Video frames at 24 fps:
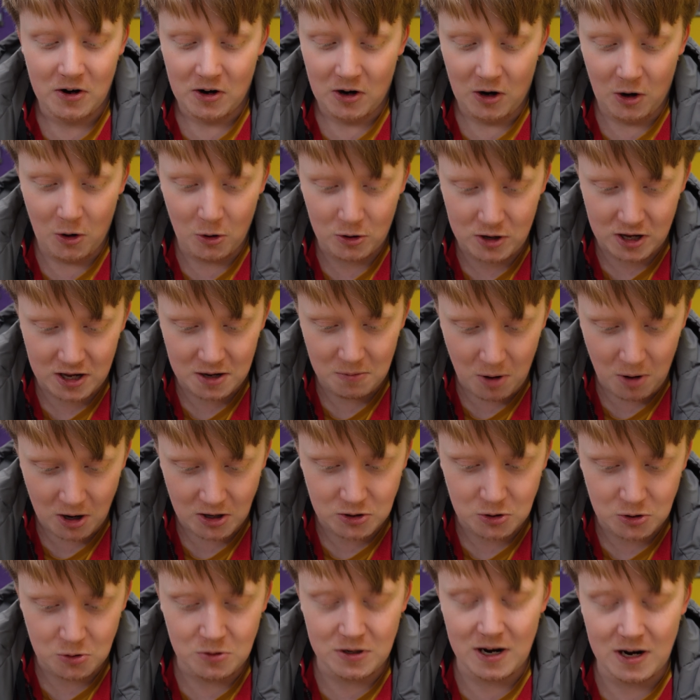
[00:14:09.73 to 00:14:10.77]
looking at my
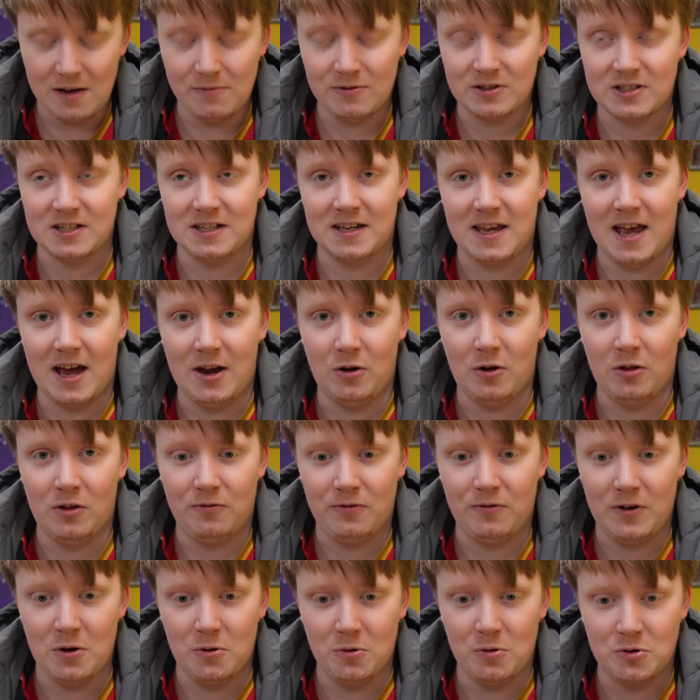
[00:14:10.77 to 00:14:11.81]
2 Davis and Ken on the
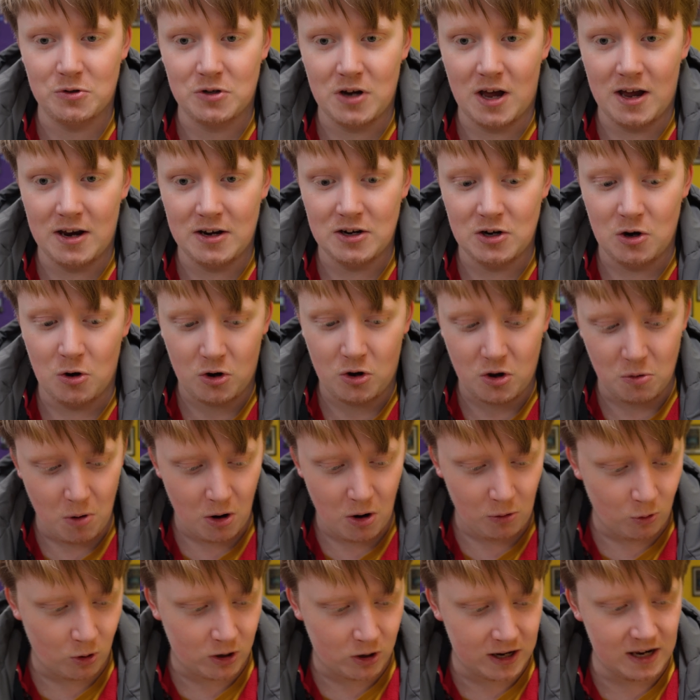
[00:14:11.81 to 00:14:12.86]
field, and look at my
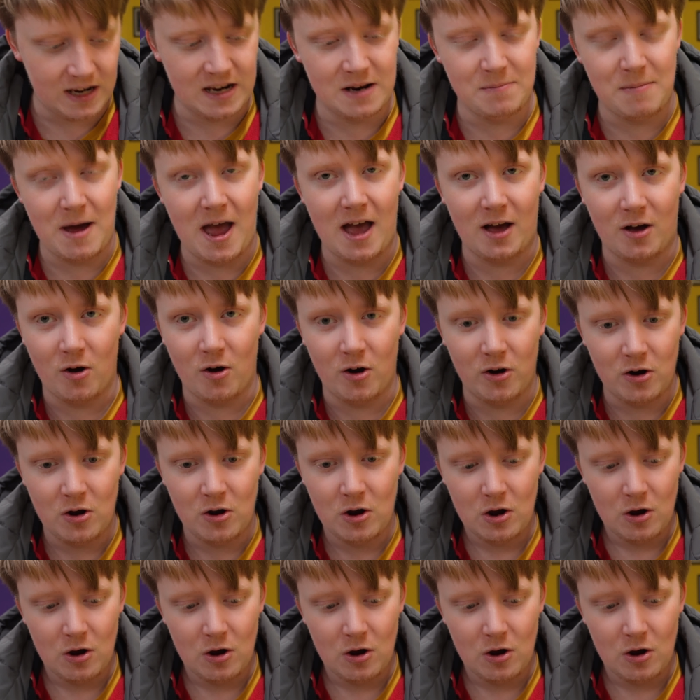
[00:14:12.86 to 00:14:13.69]
rookie in the back going,